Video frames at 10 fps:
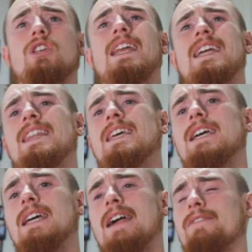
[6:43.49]

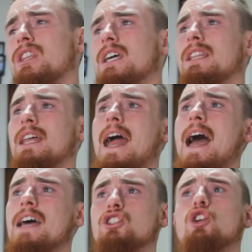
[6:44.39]
anything and everything that
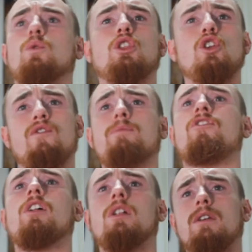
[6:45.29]
has to do with you
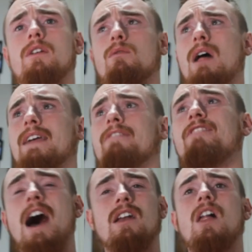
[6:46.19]
feeling like
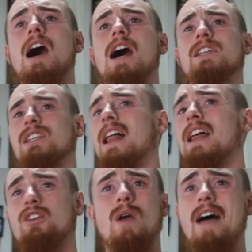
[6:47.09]
vitalized and
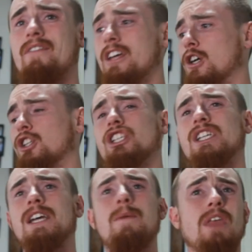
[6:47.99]
like you have
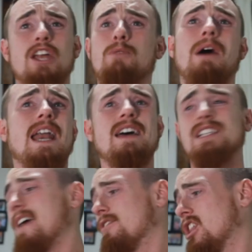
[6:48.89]
energy and your body
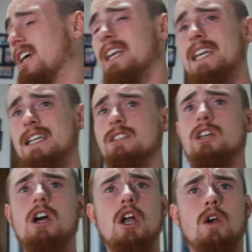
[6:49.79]
has everything it needs,
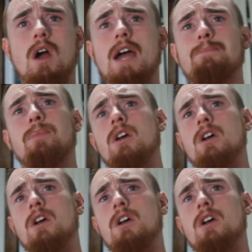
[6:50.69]
right?